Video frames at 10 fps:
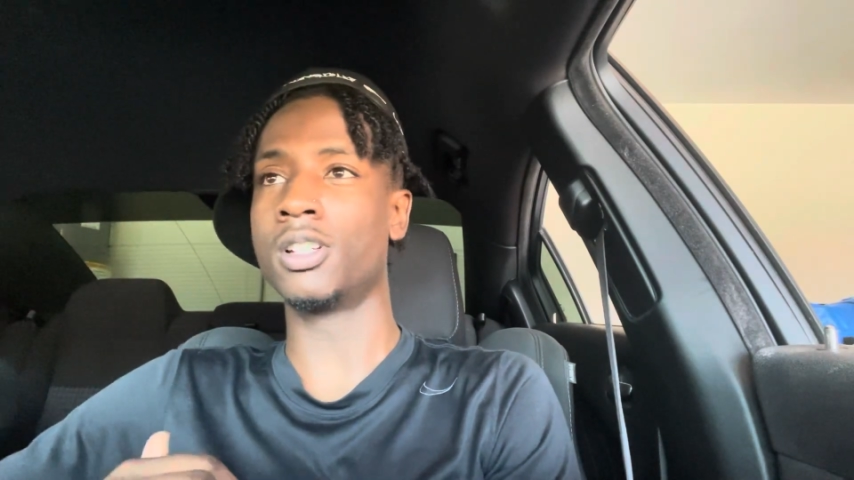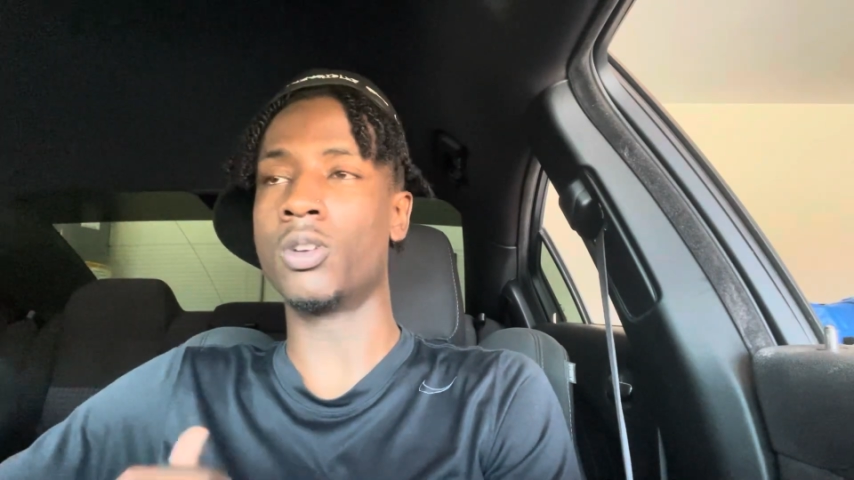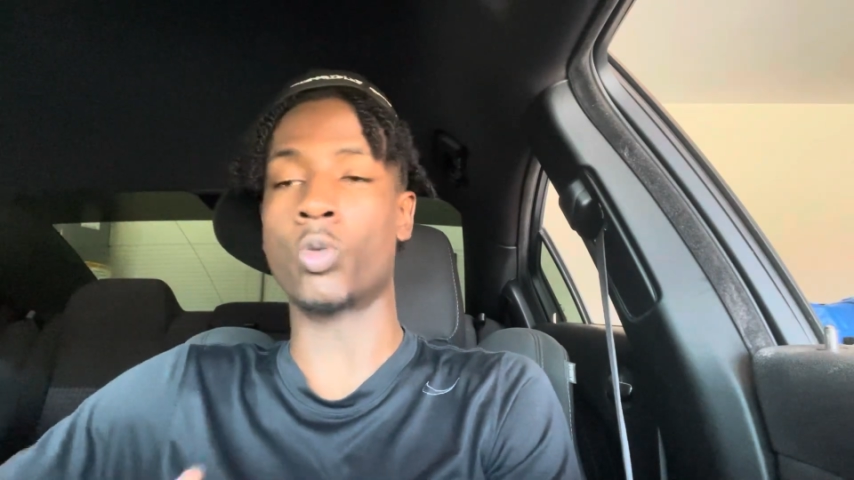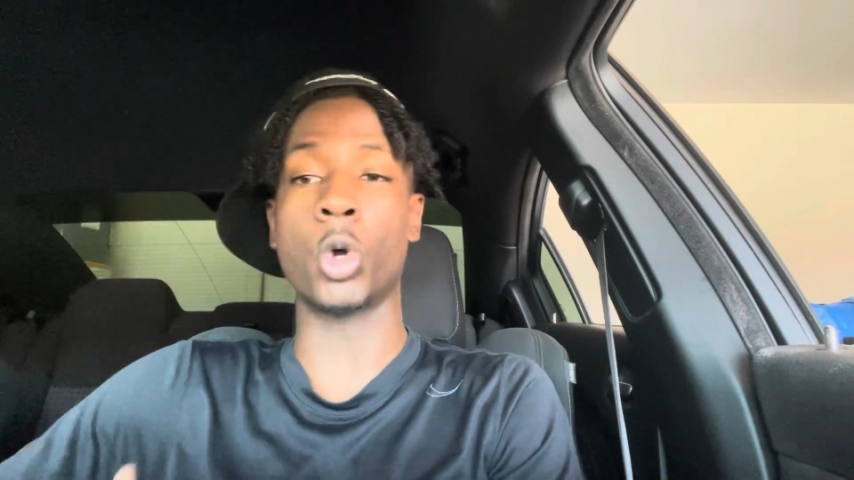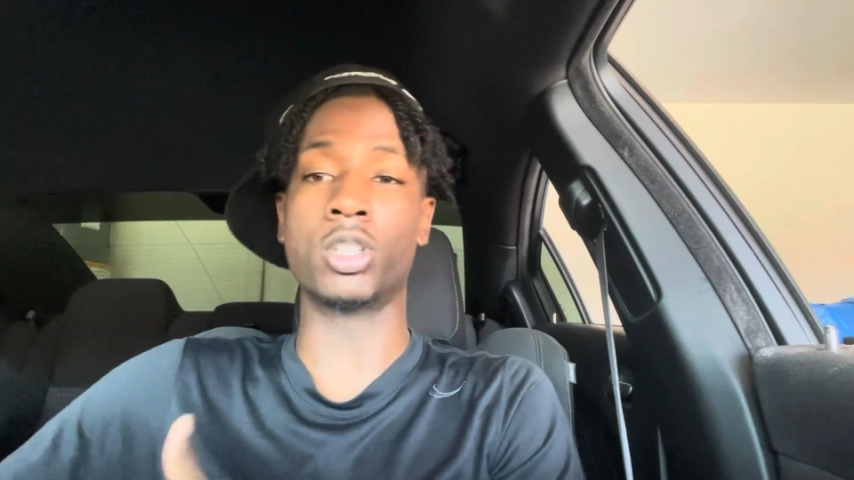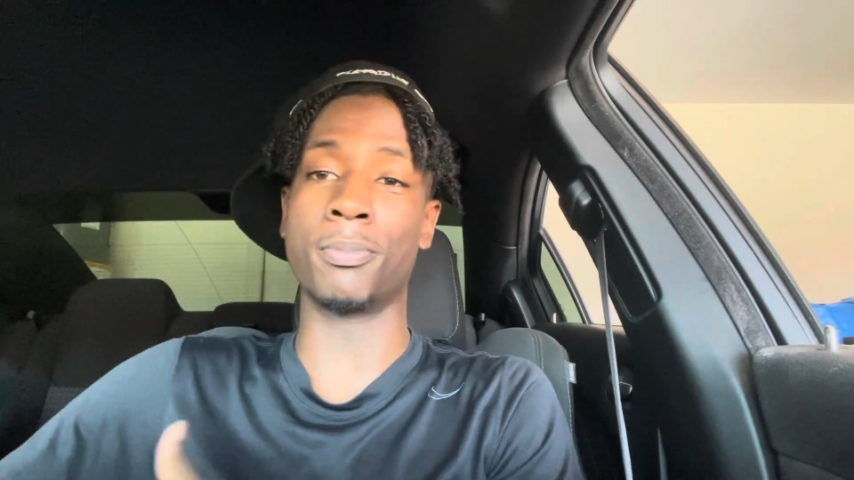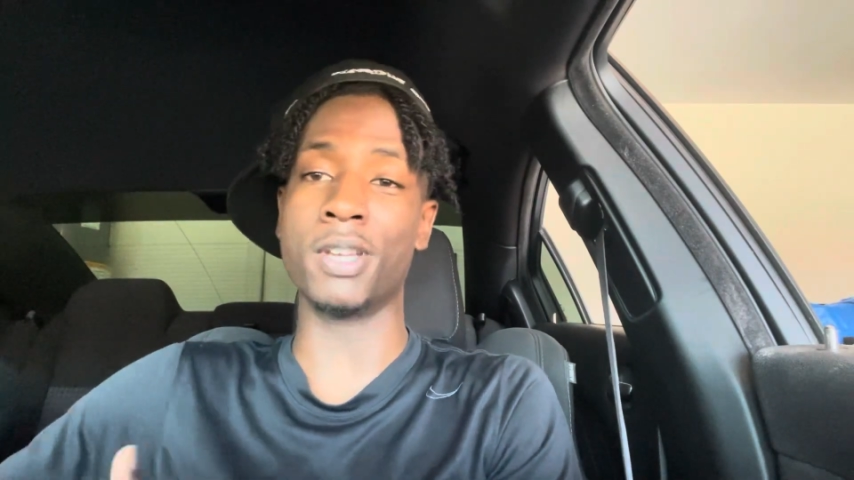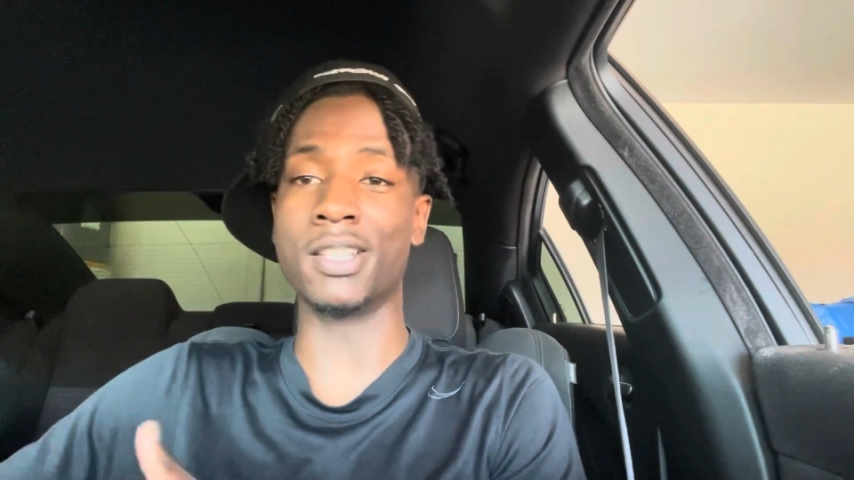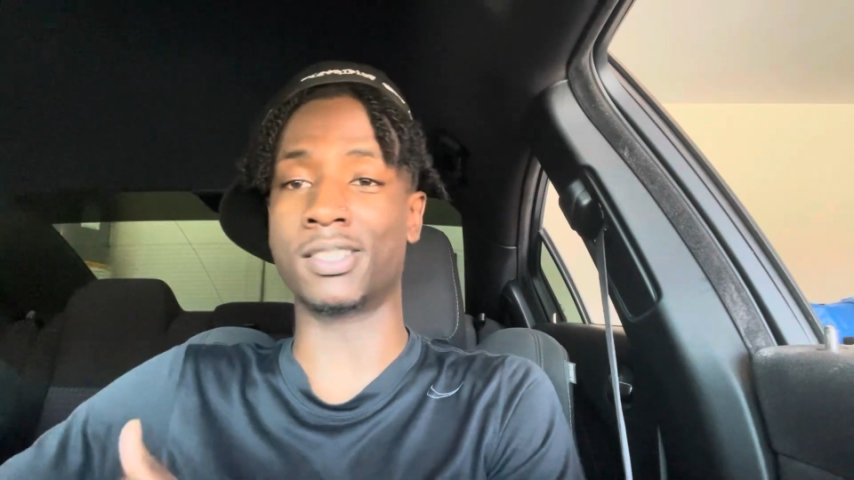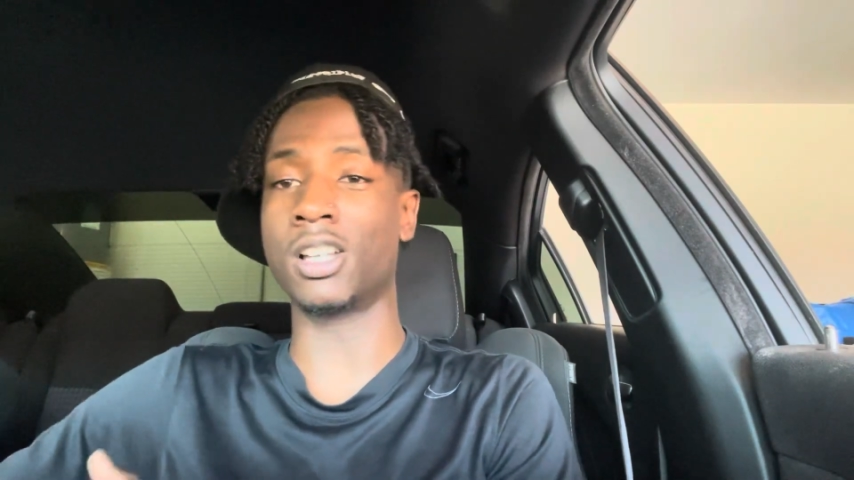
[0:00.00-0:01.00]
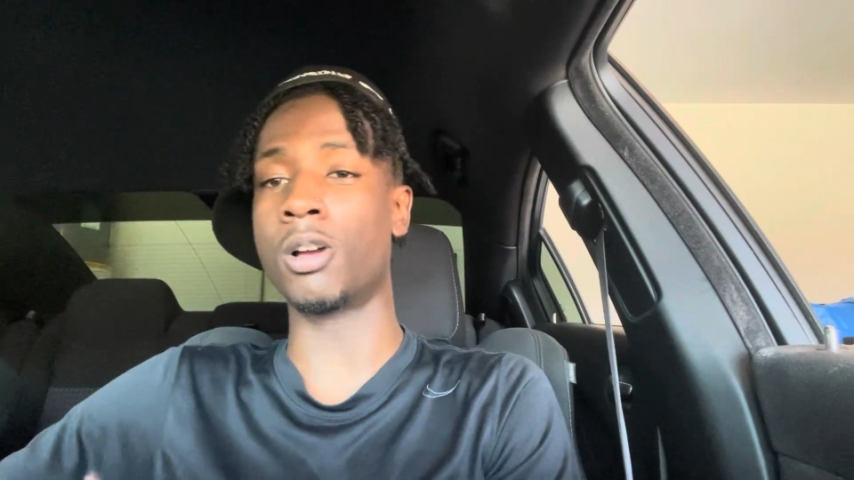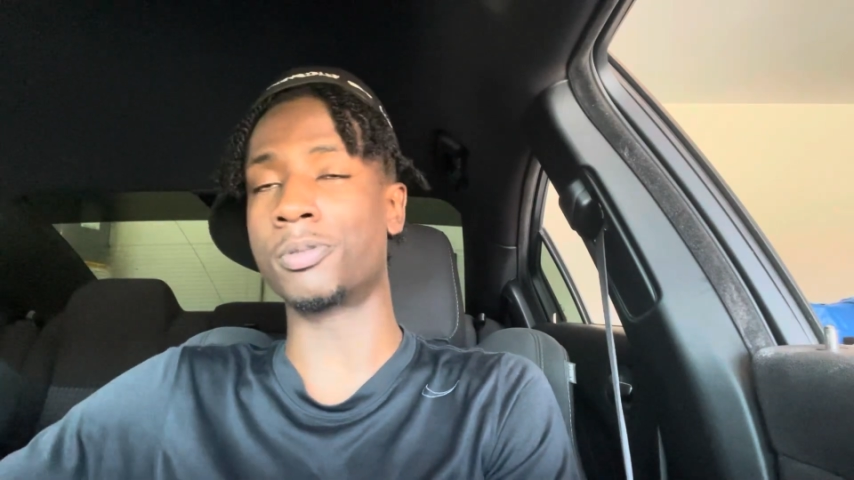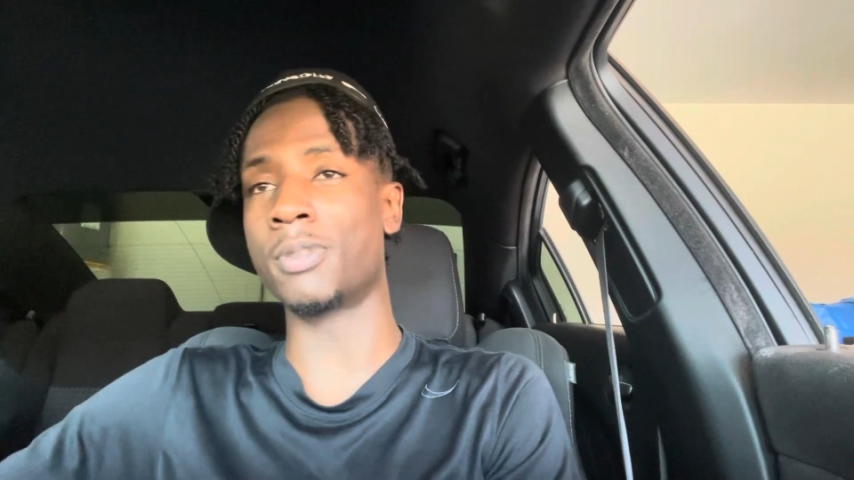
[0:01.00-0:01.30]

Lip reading: road to 1 million subs,